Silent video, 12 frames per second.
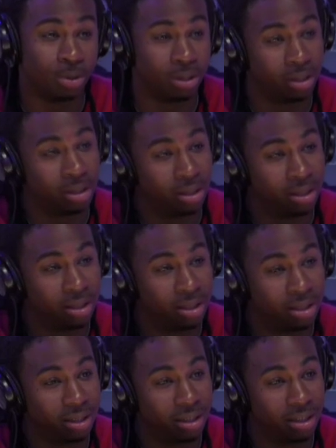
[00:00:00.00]
that
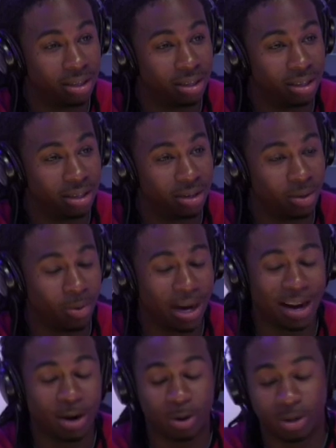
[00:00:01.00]
small of a piece.
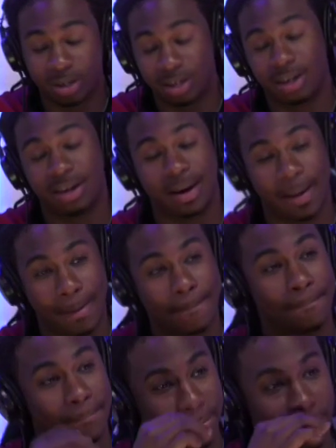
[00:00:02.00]
Wow! Still, the
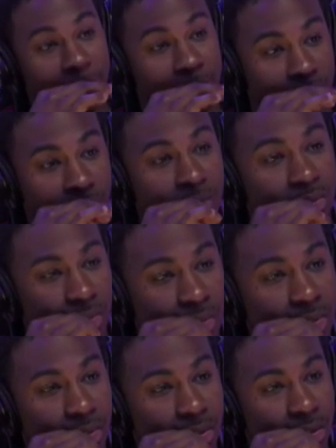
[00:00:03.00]
mainstream
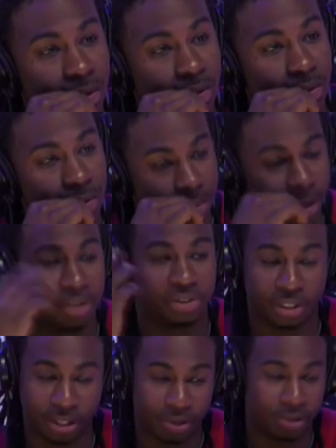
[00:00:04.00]
artists are
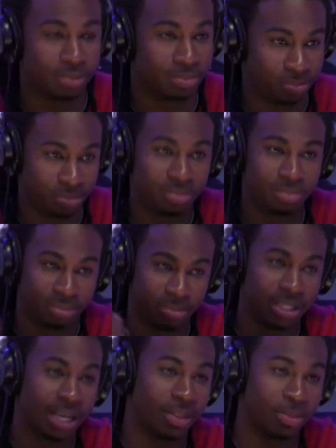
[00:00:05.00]
still the yeah the